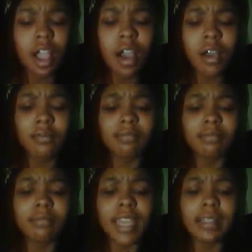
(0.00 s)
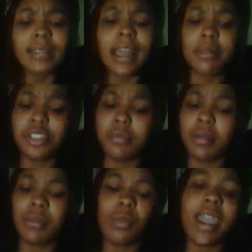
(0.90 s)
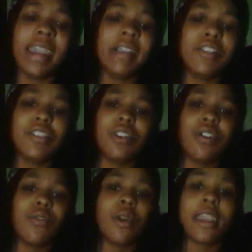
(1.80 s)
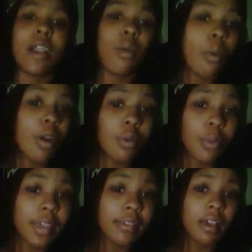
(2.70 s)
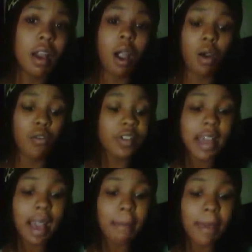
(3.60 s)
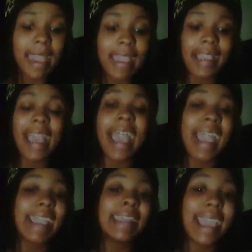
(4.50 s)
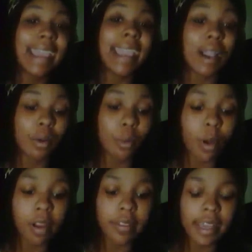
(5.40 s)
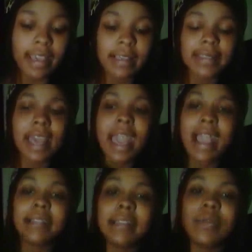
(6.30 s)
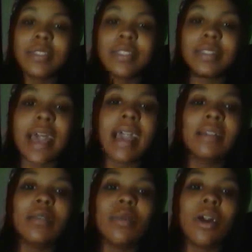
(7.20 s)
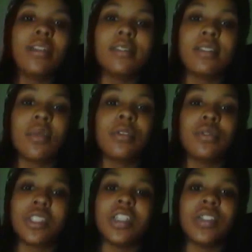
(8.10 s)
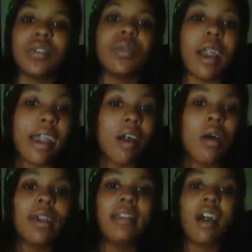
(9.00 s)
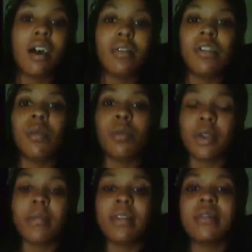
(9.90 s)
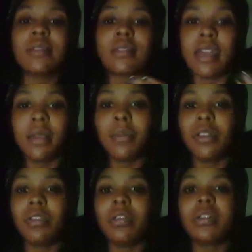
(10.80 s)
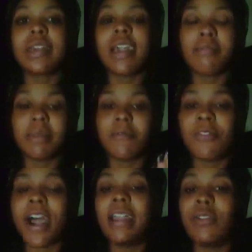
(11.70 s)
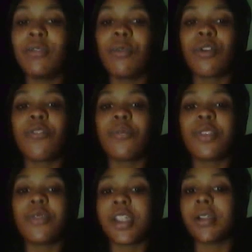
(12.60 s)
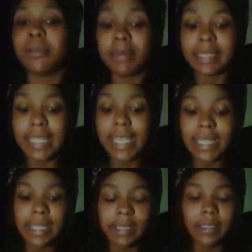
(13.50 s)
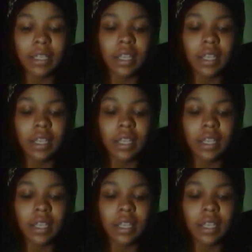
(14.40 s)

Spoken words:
It established a minimum wage, a 40-hour work week, overtime pay, and 8-hour work days. And this was exactly what the WTUL and other women's labor unions had been fighting for from the very beginning.